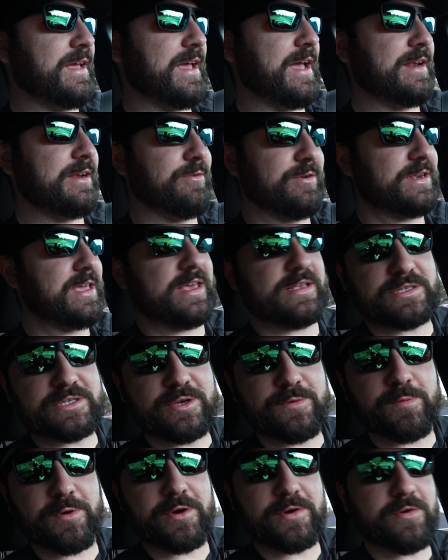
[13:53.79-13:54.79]
and it would get
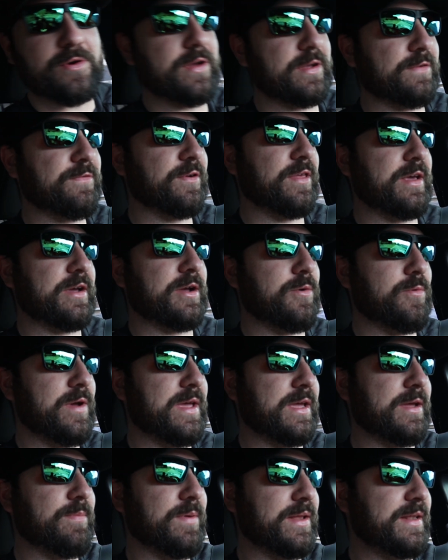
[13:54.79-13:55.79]
super annoying for like a
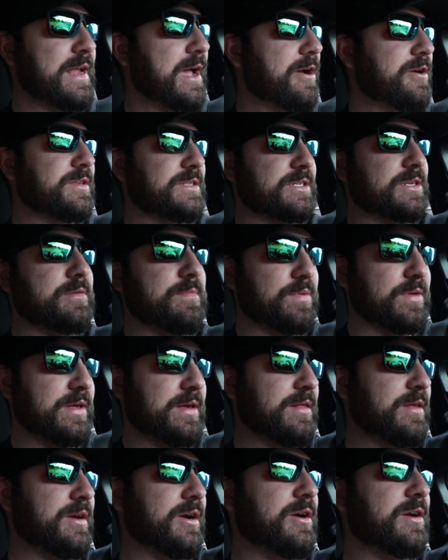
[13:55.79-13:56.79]
week. But now it's
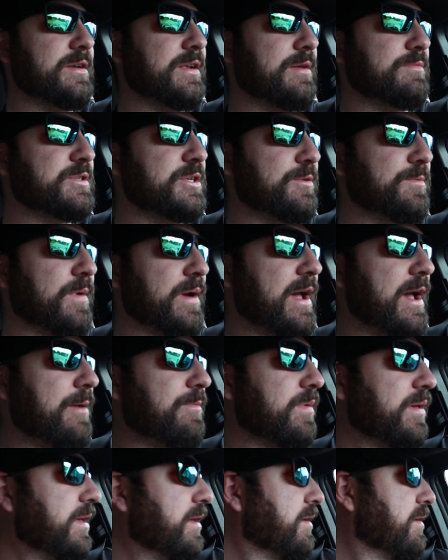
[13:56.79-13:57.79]
completely gone and I'm super
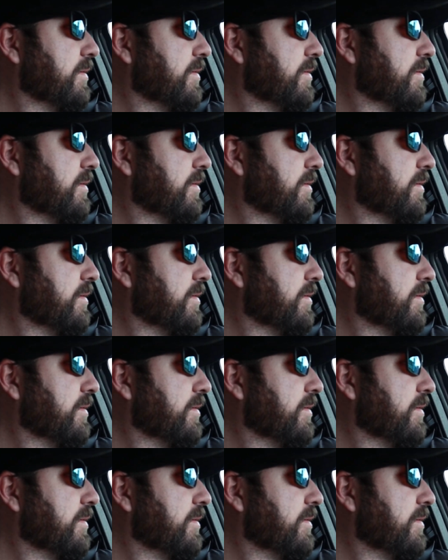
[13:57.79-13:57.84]
happy.